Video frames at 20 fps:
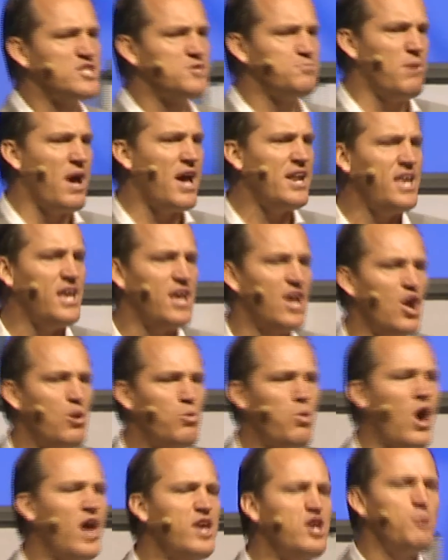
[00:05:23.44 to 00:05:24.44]
money?
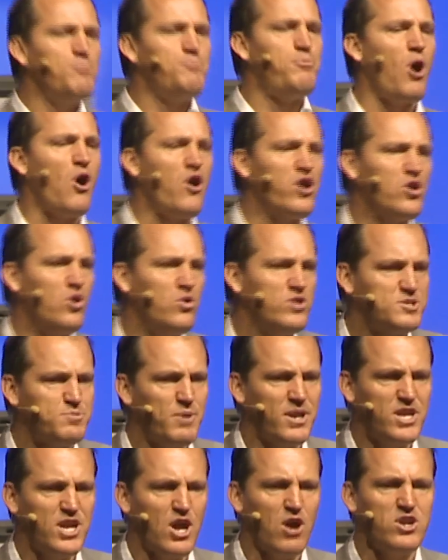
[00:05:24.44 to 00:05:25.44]
Why are you borrowing all this
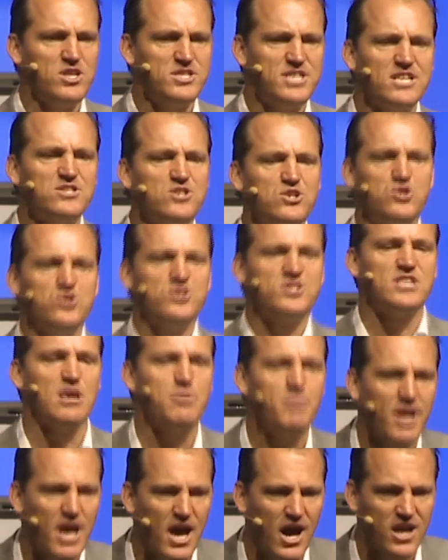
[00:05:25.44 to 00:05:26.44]
money going to debt to do
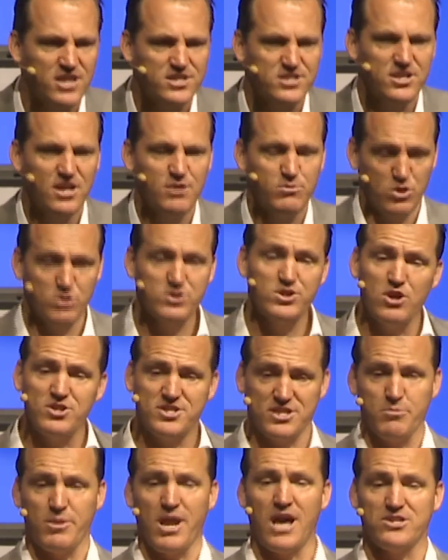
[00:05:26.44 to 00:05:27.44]
seminars? There was no
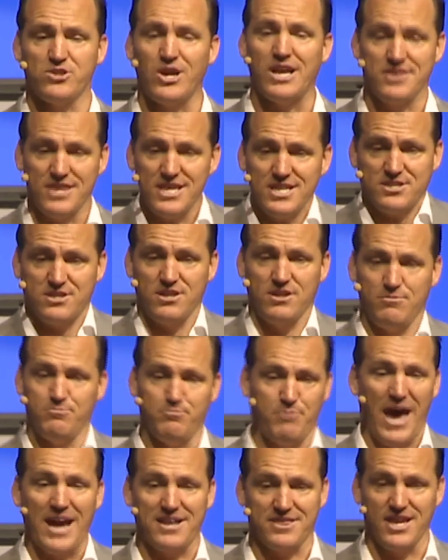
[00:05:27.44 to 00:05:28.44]
seminars like this
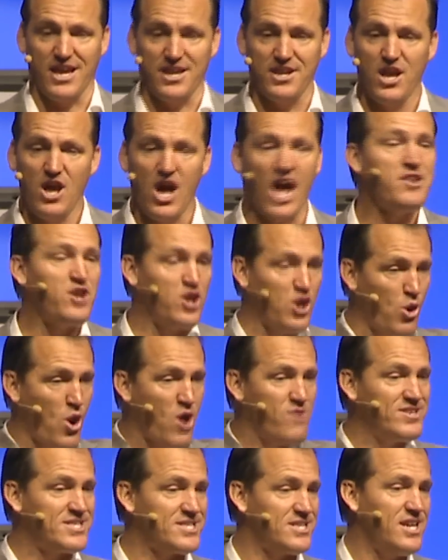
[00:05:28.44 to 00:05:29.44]
back then. I had to go
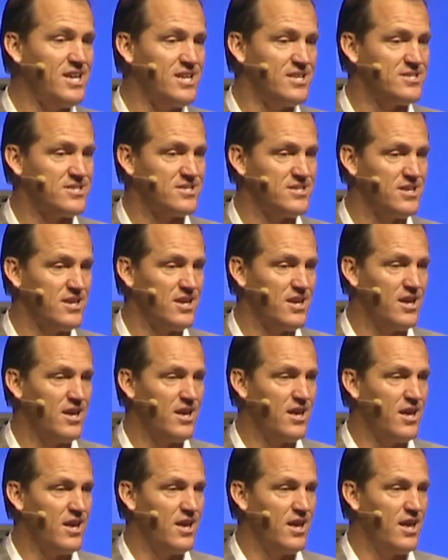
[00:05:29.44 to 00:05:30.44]
overseas.
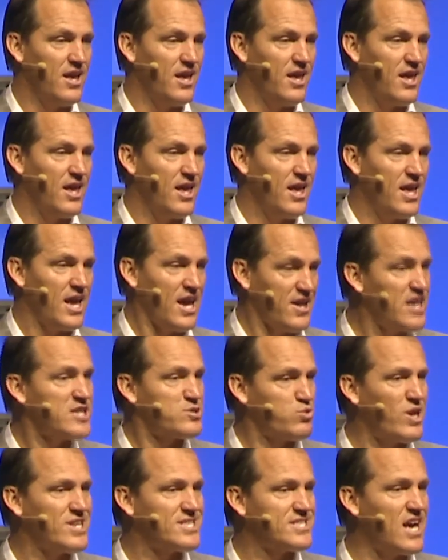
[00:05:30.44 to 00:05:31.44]
And that's
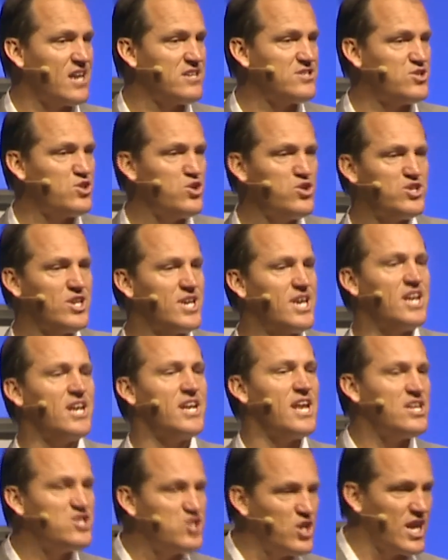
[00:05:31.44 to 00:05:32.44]
what I started to do, to get an
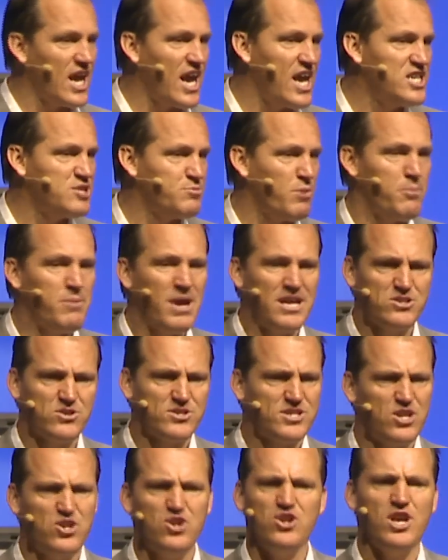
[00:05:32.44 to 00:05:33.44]
education. My mentor
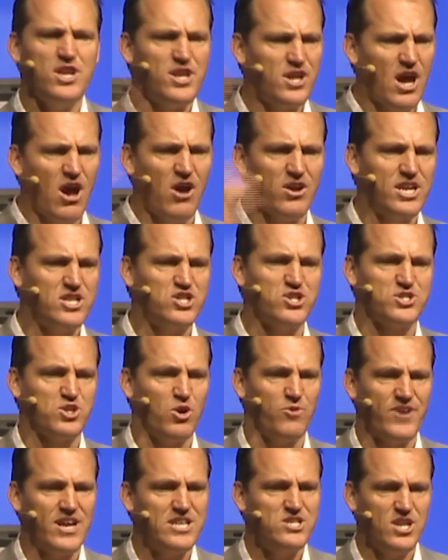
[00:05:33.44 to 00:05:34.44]
said, you need to go and get
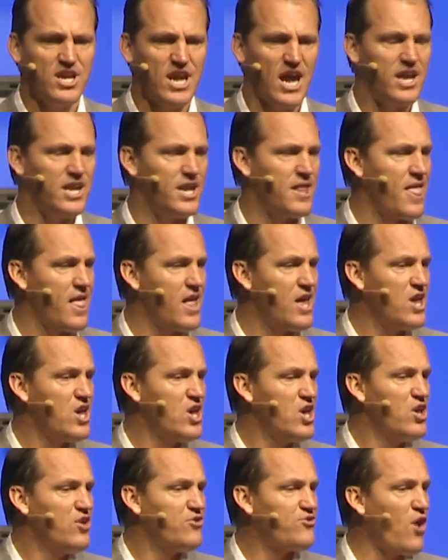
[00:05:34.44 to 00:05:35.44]
yourself educated.
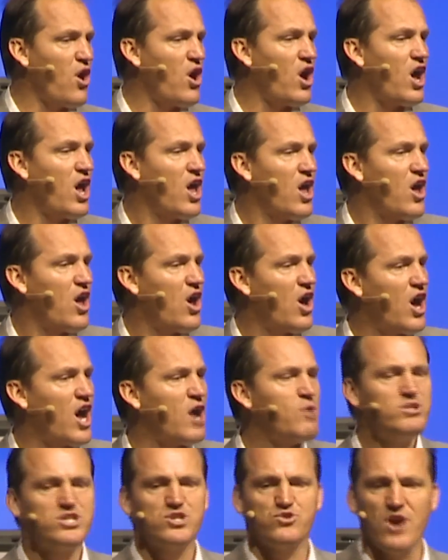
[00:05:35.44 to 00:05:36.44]
So I
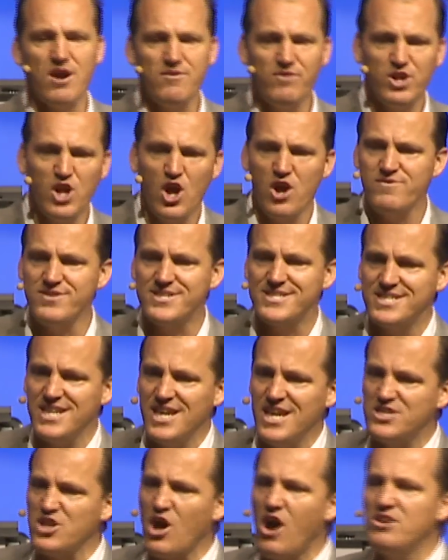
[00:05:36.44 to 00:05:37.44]
was traveling
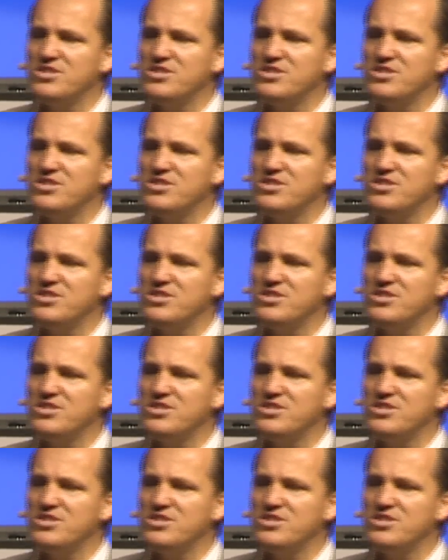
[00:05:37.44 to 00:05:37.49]
overseas. I was